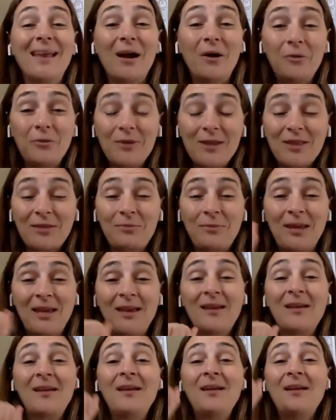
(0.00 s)
count with
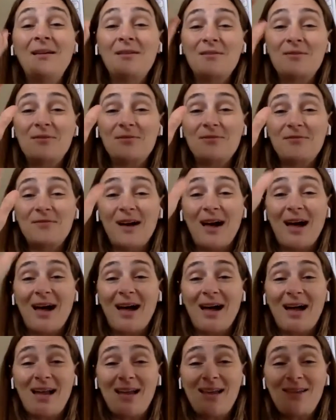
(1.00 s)
me.
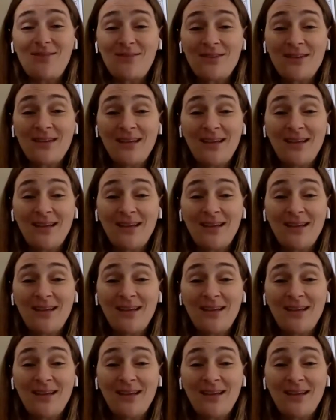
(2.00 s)
5,